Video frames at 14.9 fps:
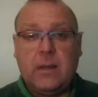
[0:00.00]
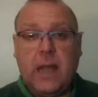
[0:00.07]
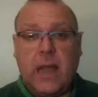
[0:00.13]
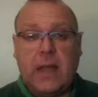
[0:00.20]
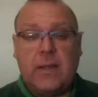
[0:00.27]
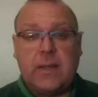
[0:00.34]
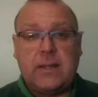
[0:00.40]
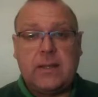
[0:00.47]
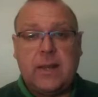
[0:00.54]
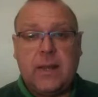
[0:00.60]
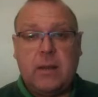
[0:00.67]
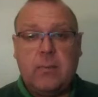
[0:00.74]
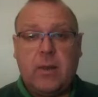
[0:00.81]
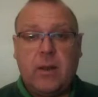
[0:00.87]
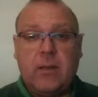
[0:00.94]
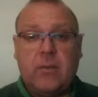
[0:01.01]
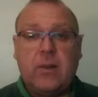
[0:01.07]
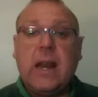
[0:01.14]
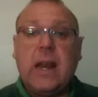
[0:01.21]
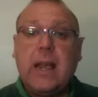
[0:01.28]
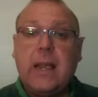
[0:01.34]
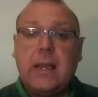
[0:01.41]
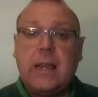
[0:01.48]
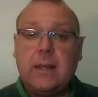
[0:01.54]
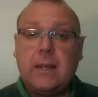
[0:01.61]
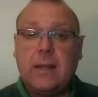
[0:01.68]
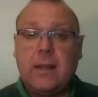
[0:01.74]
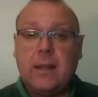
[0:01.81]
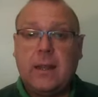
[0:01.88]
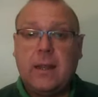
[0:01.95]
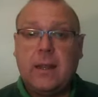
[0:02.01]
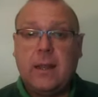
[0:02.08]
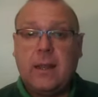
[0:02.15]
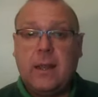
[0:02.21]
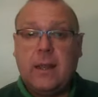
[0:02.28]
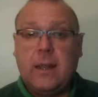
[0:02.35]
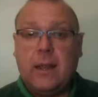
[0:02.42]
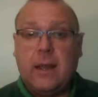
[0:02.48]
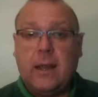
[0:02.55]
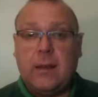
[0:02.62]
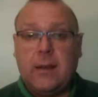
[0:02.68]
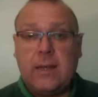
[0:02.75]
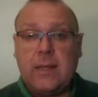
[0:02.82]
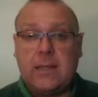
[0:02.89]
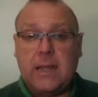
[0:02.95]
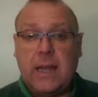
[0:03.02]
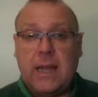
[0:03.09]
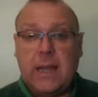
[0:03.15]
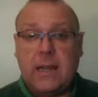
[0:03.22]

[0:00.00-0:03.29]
in the time of need, and I seek